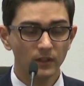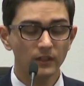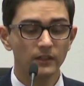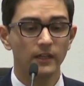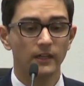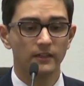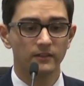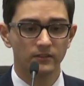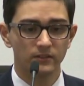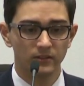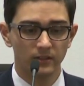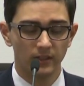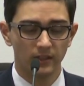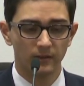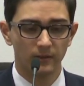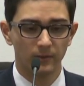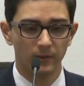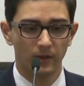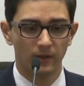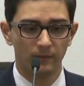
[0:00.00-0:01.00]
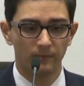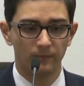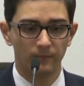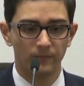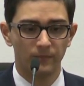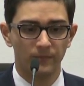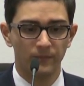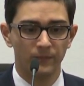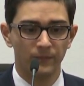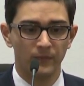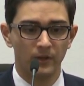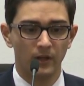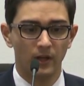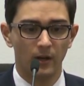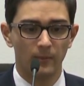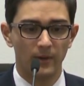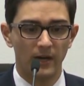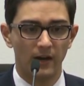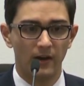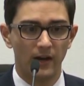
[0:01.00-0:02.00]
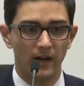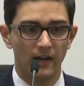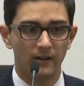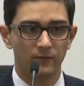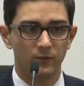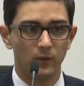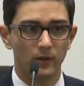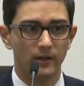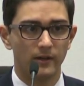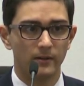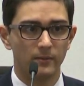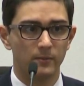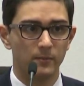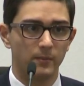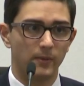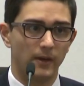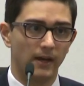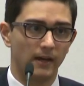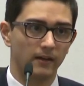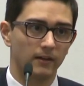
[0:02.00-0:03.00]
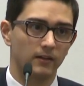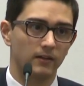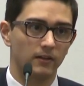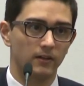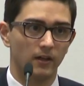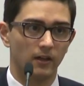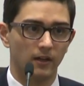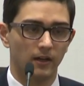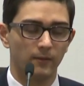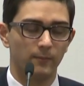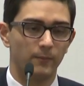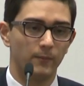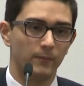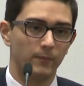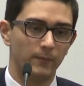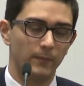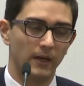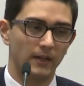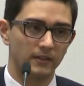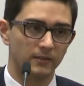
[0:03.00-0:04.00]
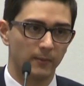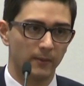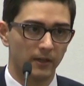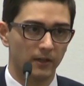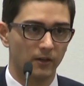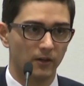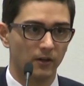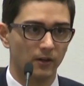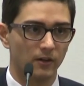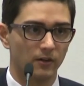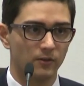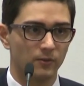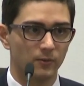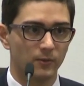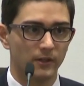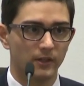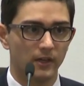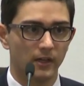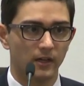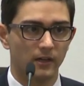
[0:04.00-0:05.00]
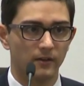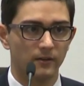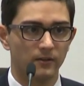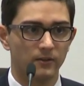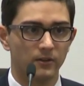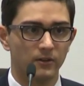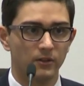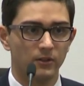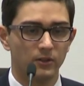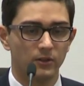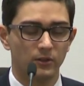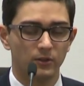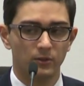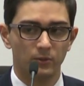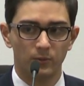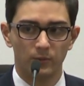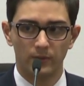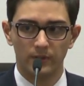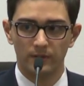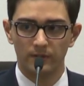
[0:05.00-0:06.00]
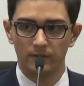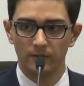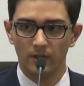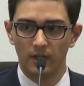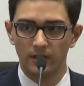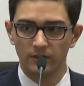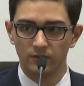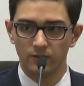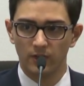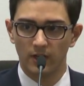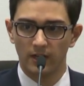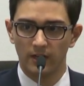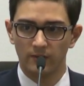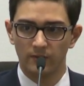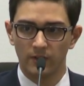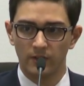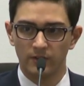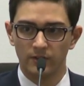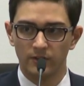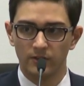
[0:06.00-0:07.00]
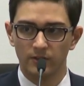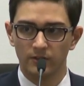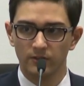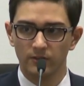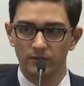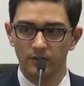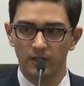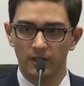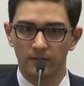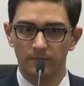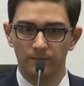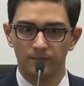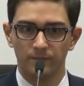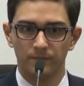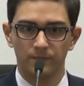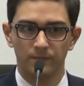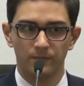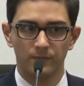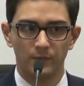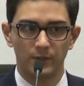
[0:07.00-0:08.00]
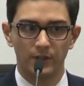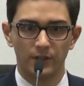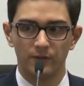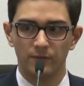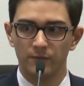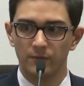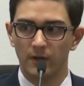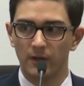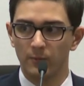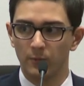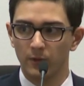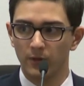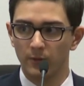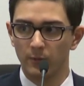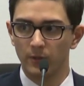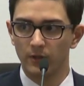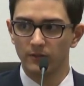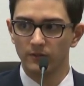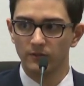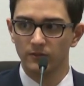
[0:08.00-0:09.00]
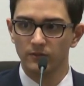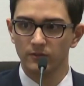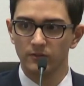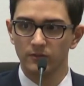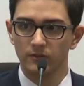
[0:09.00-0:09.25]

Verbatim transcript: Yes, yeah. About halfway back to my car, we lost track of Hunter. We couldn't find where he was.